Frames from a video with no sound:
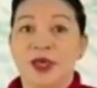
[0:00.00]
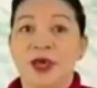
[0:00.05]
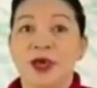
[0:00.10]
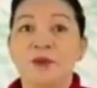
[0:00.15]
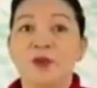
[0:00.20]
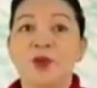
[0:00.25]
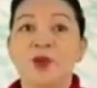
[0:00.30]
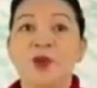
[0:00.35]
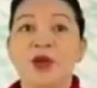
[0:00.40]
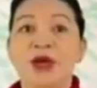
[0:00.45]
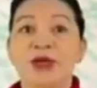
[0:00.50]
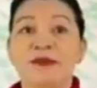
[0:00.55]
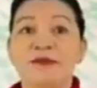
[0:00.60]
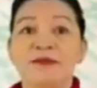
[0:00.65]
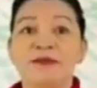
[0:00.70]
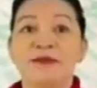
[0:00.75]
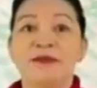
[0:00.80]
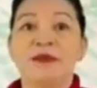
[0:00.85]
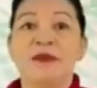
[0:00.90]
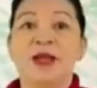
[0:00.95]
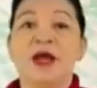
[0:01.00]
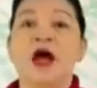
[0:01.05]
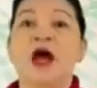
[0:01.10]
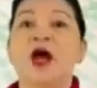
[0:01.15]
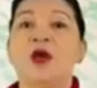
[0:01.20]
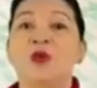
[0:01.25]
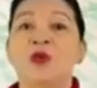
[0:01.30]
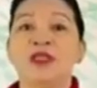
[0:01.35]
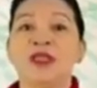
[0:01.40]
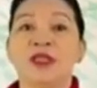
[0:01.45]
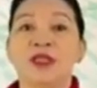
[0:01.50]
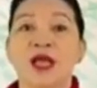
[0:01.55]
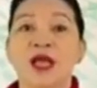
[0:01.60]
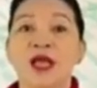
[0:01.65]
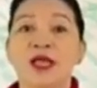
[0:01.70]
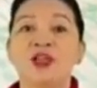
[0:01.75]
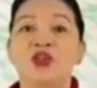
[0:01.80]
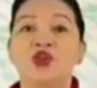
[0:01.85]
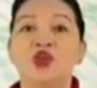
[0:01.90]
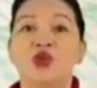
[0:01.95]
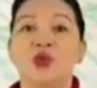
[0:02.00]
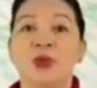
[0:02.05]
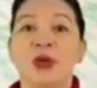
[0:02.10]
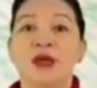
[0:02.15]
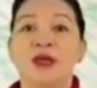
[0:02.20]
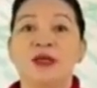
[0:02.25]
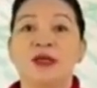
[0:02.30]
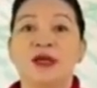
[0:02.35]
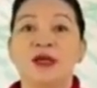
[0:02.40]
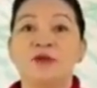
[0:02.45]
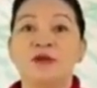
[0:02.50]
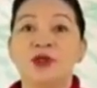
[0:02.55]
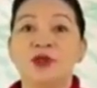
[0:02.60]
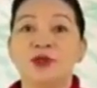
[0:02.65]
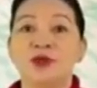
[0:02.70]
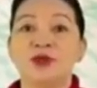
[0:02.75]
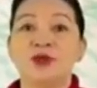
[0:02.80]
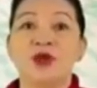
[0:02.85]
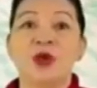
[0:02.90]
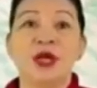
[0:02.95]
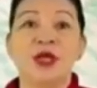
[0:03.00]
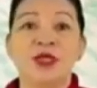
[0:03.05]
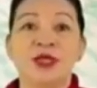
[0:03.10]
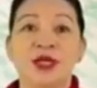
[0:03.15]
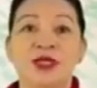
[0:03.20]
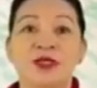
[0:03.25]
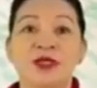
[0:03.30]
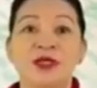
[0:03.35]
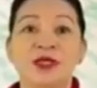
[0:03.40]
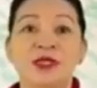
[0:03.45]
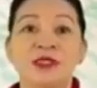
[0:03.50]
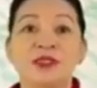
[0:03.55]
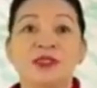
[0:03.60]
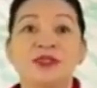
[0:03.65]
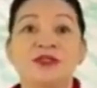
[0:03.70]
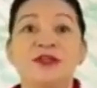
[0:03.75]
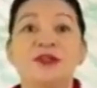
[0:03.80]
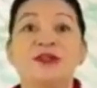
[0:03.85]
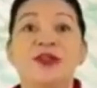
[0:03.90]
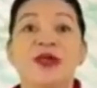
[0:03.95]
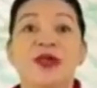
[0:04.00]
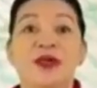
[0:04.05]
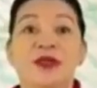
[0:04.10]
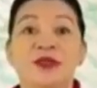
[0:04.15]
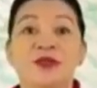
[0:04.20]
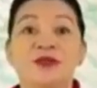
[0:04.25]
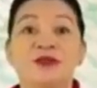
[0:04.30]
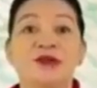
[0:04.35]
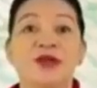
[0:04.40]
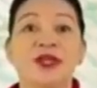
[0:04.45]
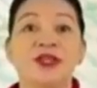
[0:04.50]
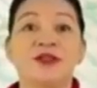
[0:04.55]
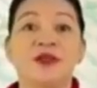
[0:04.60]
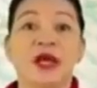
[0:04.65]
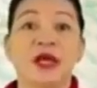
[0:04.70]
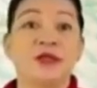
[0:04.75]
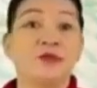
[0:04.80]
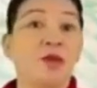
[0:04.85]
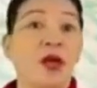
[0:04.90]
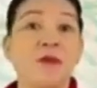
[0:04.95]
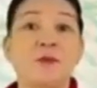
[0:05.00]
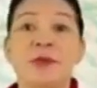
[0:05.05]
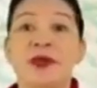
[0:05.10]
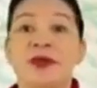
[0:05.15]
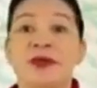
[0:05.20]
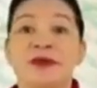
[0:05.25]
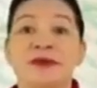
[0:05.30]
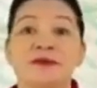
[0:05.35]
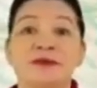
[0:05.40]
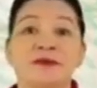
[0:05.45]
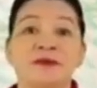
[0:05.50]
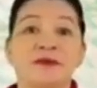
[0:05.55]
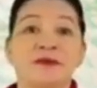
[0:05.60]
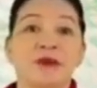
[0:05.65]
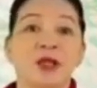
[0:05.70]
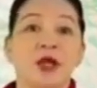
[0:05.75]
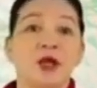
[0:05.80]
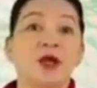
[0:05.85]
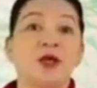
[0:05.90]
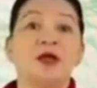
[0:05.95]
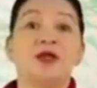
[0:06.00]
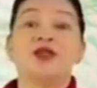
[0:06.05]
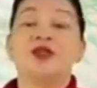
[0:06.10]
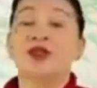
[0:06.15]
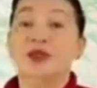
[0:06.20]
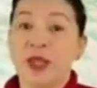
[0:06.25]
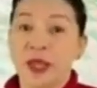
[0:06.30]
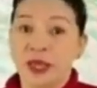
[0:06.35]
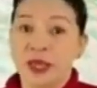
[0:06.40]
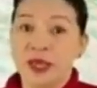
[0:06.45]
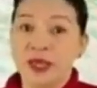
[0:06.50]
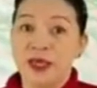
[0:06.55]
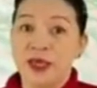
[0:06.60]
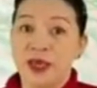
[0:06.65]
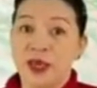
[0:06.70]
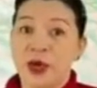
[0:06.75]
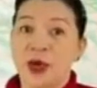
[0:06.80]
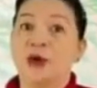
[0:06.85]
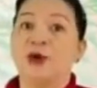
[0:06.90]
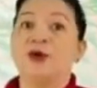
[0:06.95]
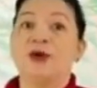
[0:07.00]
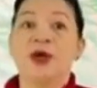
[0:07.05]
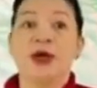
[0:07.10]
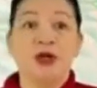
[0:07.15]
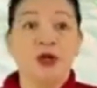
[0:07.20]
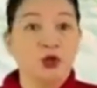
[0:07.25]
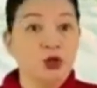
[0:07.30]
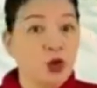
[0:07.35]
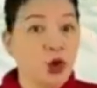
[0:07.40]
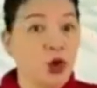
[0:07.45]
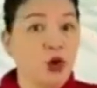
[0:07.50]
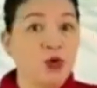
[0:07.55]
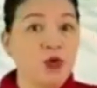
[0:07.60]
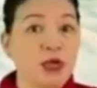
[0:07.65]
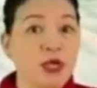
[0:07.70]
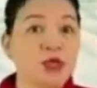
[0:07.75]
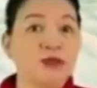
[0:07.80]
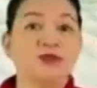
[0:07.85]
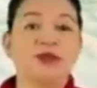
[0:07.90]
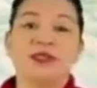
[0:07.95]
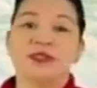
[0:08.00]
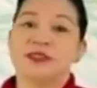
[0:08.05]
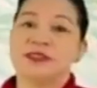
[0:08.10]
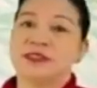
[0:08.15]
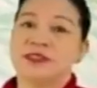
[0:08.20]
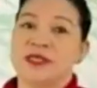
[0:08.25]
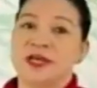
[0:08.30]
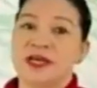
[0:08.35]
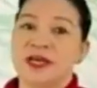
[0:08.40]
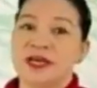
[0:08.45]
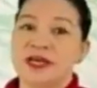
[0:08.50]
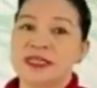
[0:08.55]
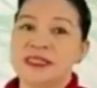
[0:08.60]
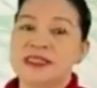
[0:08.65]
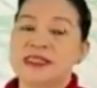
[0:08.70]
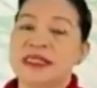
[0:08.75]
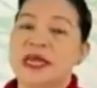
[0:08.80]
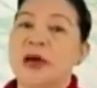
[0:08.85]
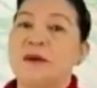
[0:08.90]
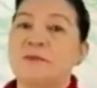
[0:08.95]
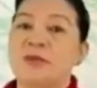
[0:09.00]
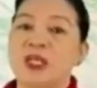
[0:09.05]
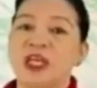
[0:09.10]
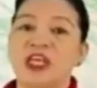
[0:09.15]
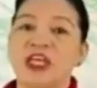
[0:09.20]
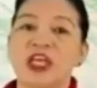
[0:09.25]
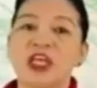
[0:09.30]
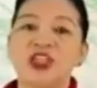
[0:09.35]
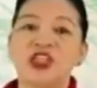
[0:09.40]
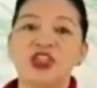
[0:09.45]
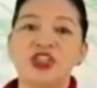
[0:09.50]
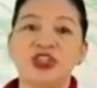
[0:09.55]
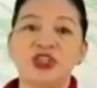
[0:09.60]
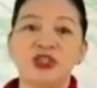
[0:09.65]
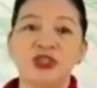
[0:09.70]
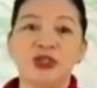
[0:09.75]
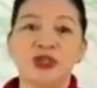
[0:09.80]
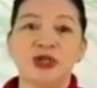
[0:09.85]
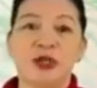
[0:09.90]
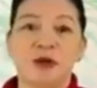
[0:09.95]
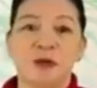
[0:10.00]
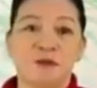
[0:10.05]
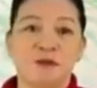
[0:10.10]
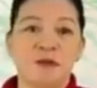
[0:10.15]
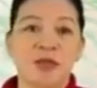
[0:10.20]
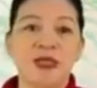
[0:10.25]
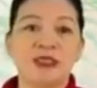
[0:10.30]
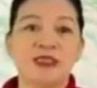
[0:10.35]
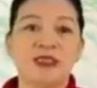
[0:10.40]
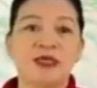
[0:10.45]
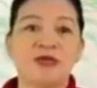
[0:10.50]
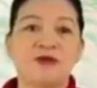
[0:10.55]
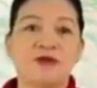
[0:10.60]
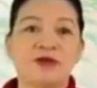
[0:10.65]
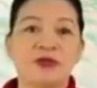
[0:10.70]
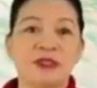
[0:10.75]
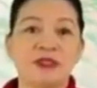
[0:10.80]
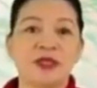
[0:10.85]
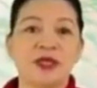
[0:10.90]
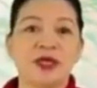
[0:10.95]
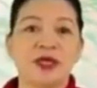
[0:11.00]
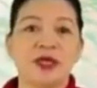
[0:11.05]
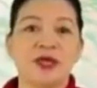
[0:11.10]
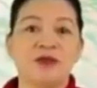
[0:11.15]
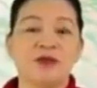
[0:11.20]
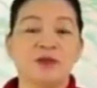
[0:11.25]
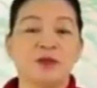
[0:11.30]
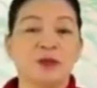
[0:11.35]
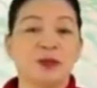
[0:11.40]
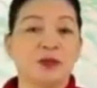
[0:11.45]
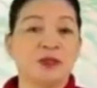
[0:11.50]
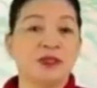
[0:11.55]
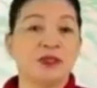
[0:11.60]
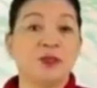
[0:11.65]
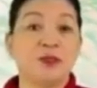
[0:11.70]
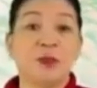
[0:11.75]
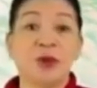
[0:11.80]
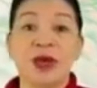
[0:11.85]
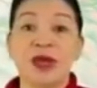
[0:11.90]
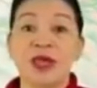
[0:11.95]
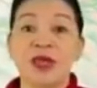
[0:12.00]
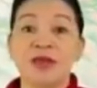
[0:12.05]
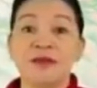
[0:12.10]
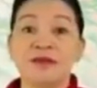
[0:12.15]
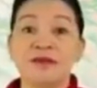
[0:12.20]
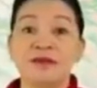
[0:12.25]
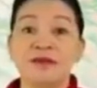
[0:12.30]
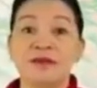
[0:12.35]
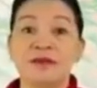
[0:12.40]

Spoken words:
everyone. I would like to welcome you to another lesson on Health Grade 9 Mapeh. Today, we are going to discuss the application of basic first aid for sprain,